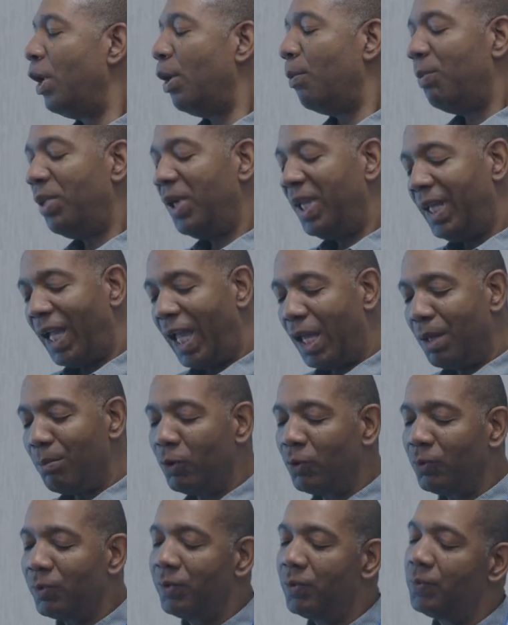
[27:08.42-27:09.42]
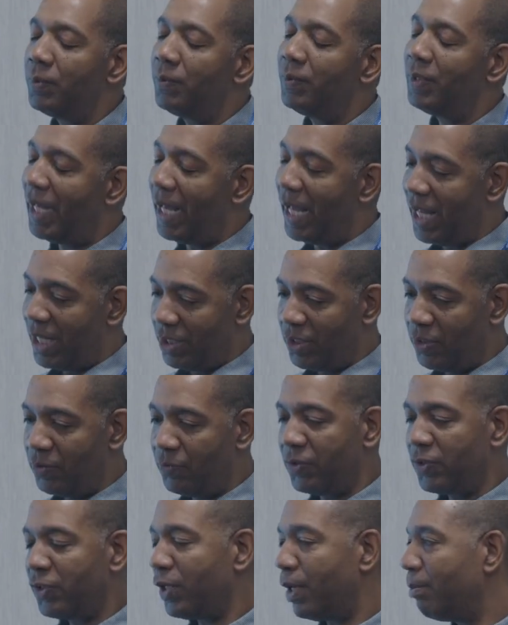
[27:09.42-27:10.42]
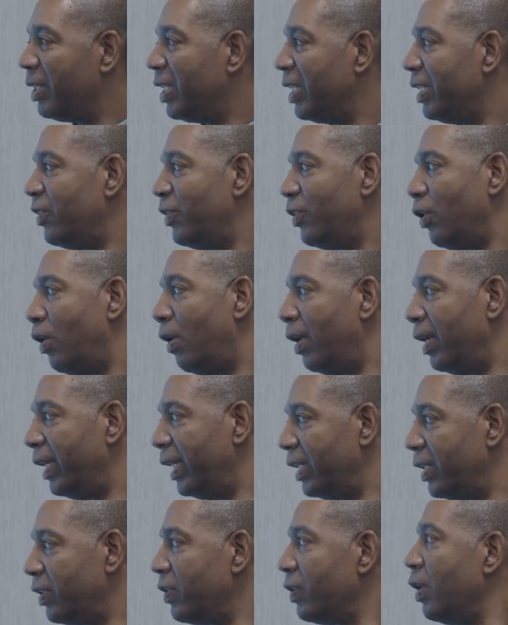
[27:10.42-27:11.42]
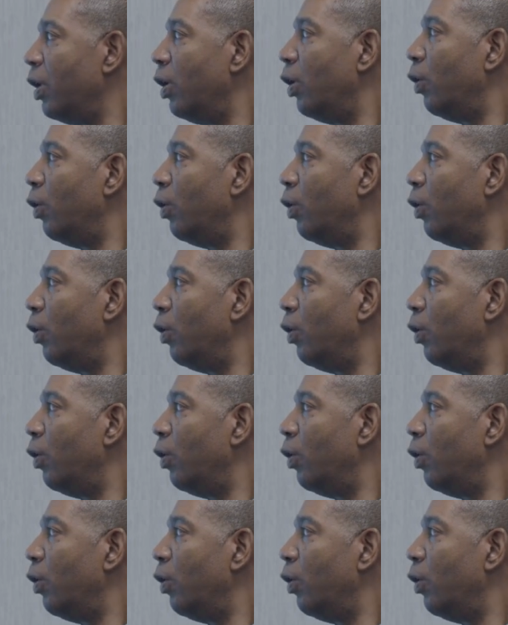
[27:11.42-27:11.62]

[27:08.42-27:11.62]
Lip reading: Being able to test for some of these targets,